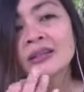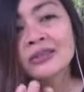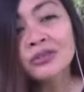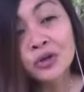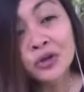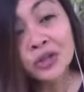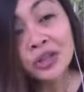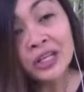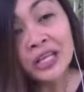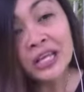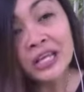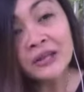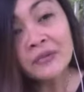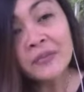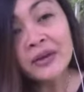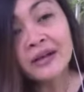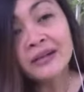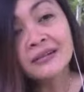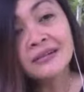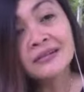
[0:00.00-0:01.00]
30
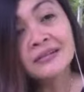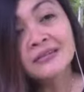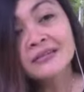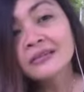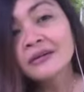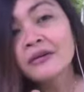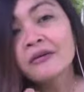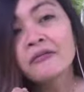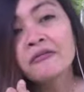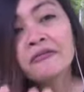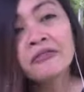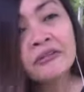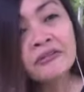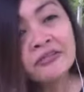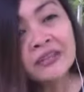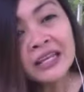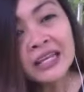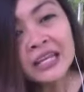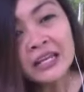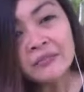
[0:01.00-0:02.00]
emails,
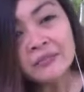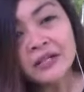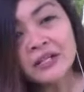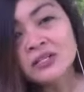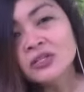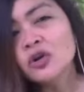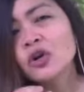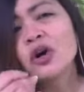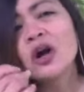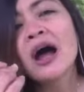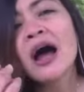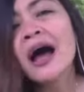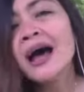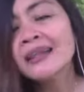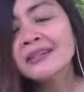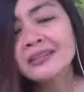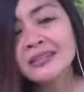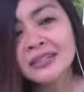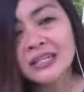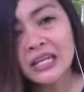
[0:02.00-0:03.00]
50 emails or
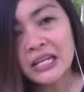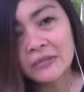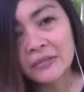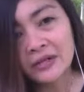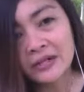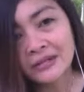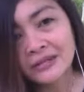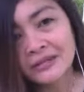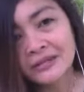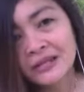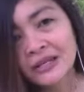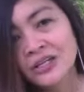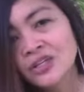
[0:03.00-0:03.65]
100 emails